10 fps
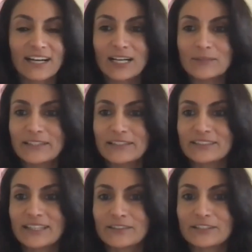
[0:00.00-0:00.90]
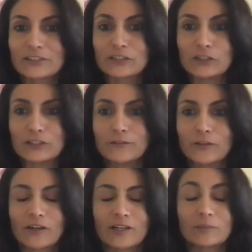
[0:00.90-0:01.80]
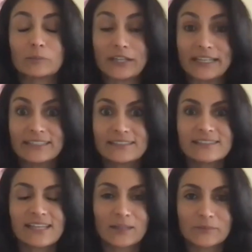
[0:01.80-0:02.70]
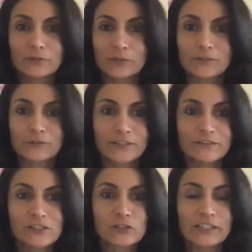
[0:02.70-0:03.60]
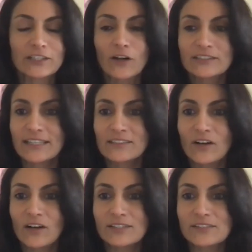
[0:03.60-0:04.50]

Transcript: and they're never good for our brains if we're in front of a screen all day long.